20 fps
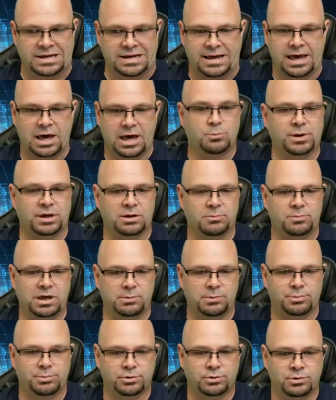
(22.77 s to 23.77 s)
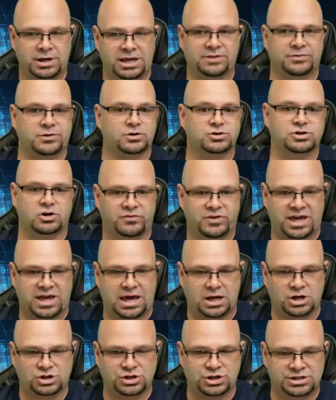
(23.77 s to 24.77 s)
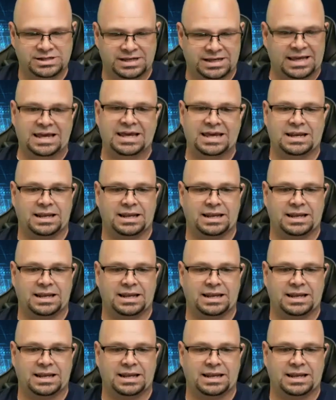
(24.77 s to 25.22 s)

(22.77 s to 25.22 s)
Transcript: helping people get their certifications and get